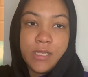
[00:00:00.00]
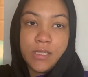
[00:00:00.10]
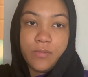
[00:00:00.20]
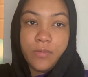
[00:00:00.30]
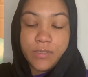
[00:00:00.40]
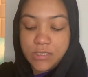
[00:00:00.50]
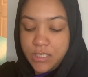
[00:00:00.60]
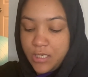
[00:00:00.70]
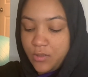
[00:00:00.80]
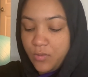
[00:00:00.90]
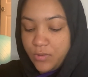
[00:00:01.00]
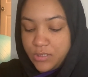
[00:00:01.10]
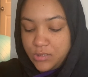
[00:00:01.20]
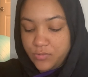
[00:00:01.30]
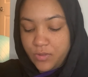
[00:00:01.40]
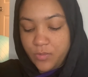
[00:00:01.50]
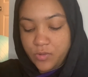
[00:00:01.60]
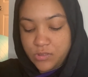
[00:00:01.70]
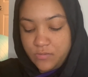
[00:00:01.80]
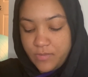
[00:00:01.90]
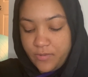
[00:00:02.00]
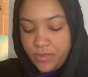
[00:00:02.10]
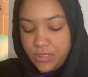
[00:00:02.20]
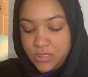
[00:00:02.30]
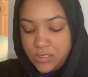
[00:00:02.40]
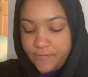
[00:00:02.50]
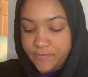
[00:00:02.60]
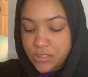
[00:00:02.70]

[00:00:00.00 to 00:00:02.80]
Then we went to Kano, which is where most of my relatives